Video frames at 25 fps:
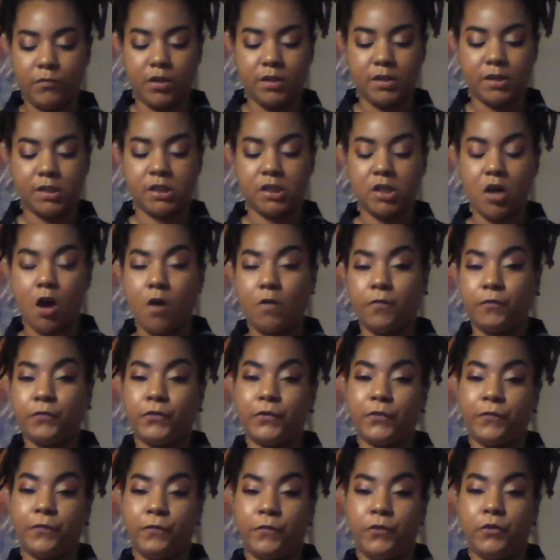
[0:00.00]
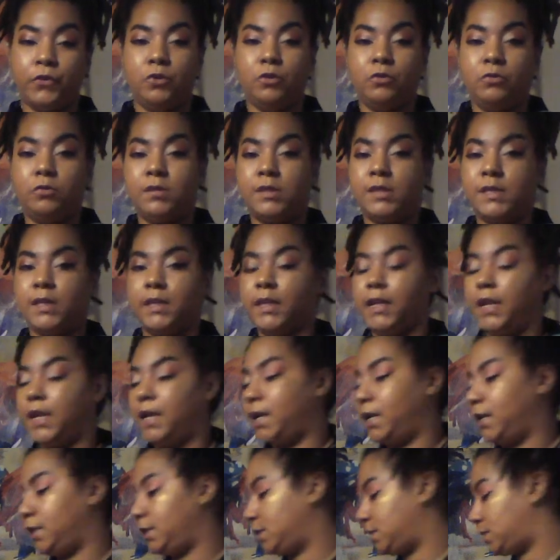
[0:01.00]
Softer foods,
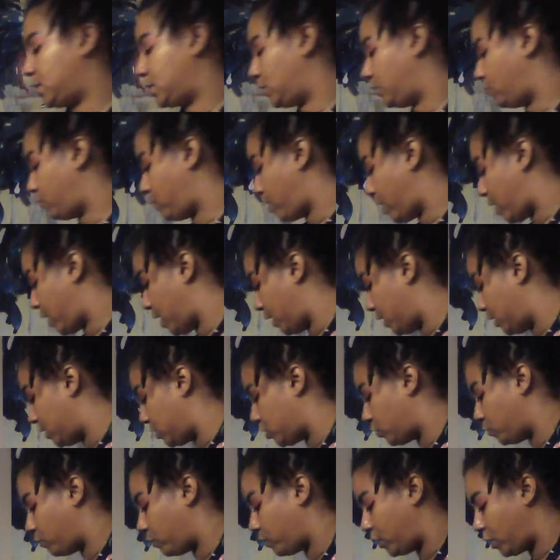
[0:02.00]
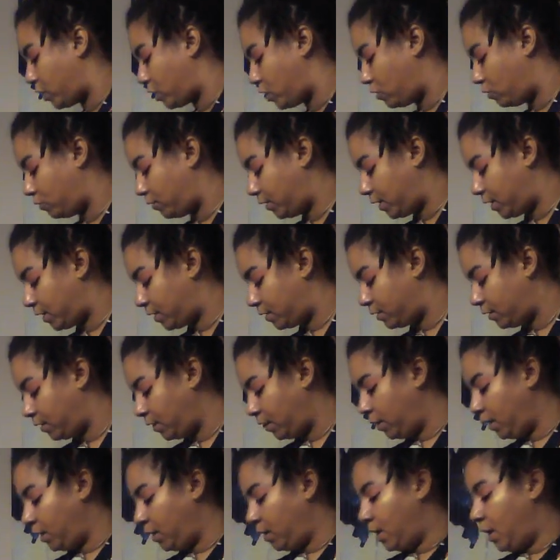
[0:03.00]
nuts, grains, granola.
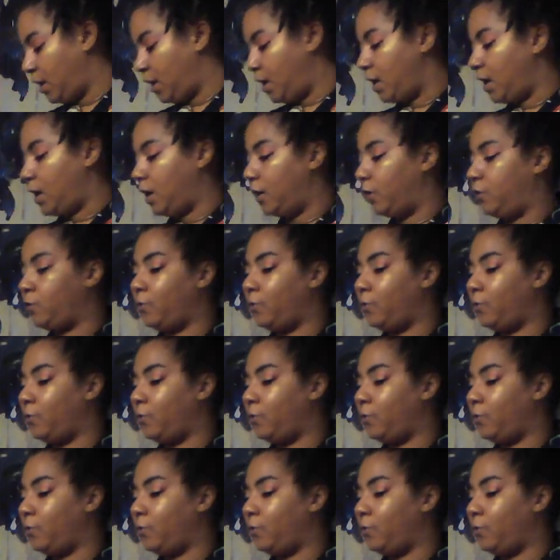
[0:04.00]
A